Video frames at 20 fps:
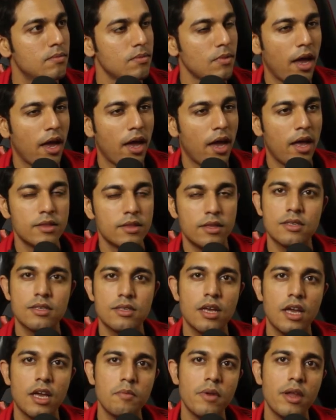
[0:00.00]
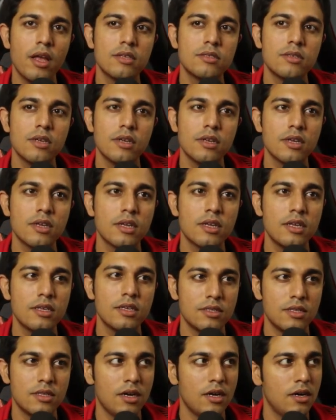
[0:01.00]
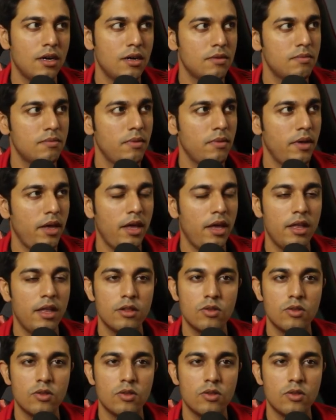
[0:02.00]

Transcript: And this time let's increase the health